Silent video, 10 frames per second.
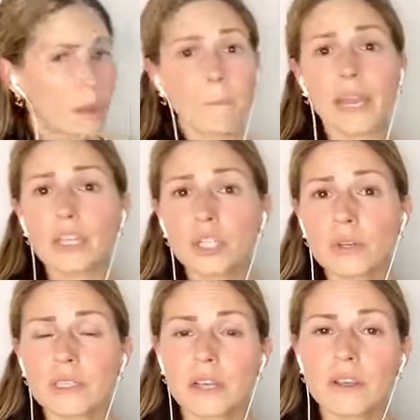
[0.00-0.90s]
Make
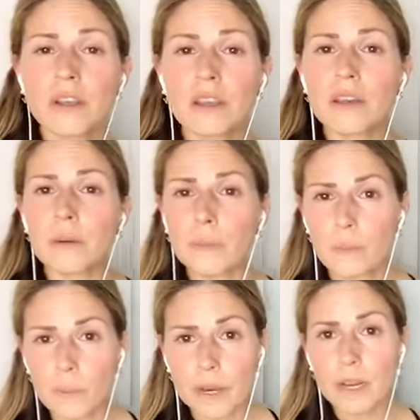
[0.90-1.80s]
sure that you get a
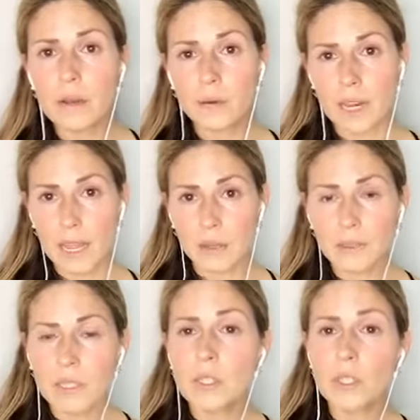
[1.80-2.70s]
really good
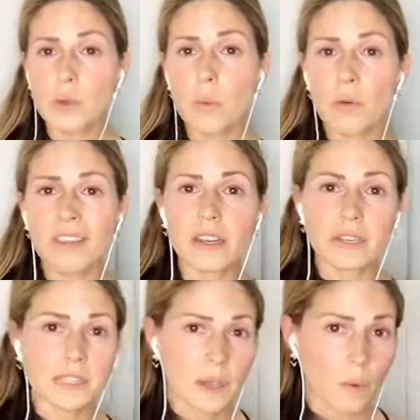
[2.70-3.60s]
accountant, someone that
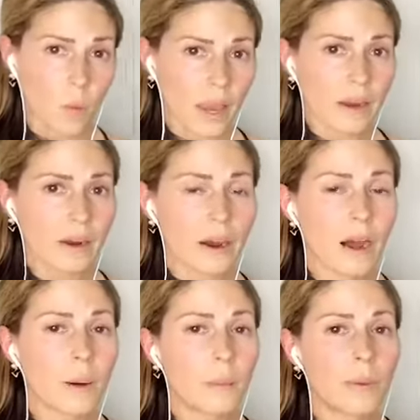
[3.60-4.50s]
is aware
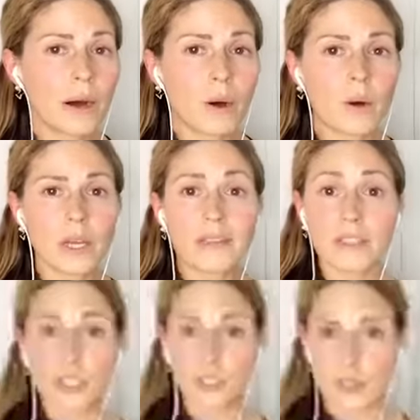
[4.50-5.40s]
about
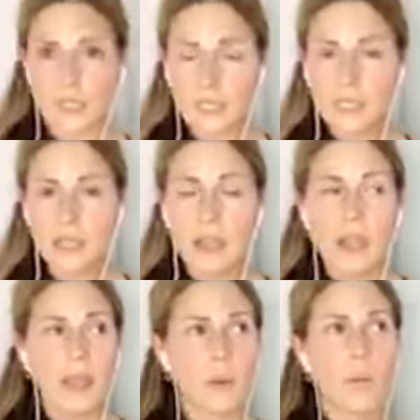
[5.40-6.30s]
the trends.
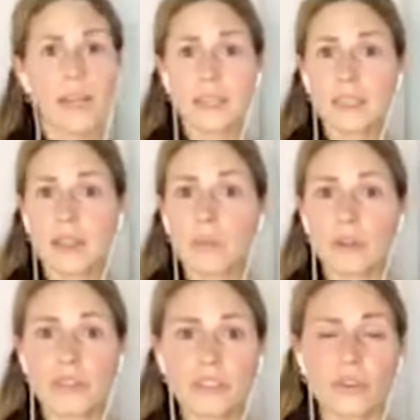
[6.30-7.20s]
And when I say
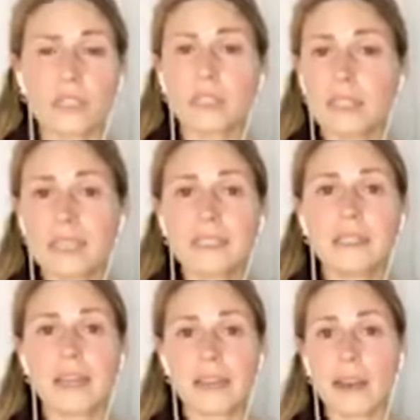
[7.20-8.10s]
about the trends is
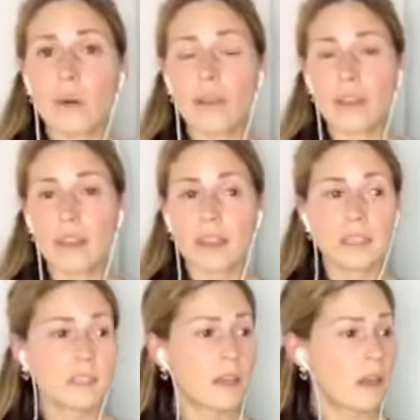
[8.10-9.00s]
that
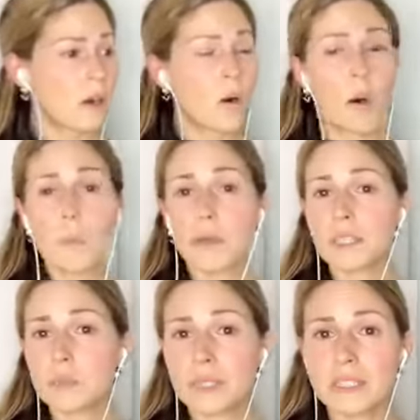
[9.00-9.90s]
nowadays
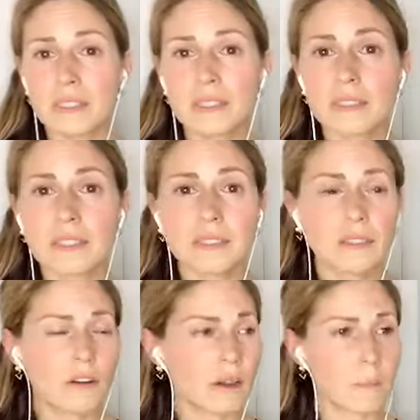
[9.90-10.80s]
home-based businesses,
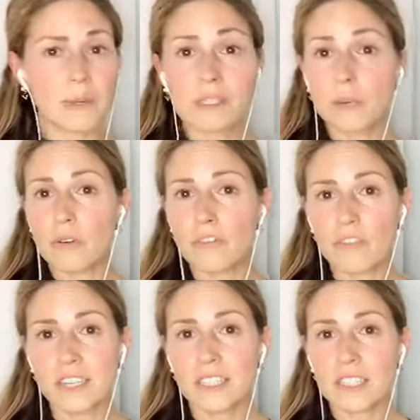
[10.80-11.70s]
invisible
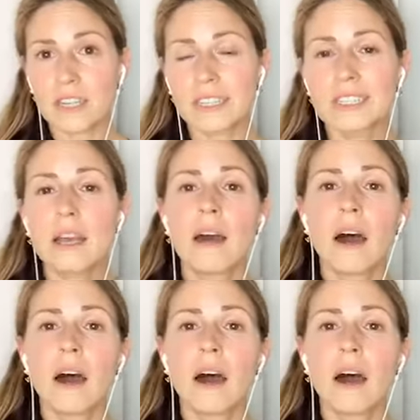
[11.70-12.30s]
franchise,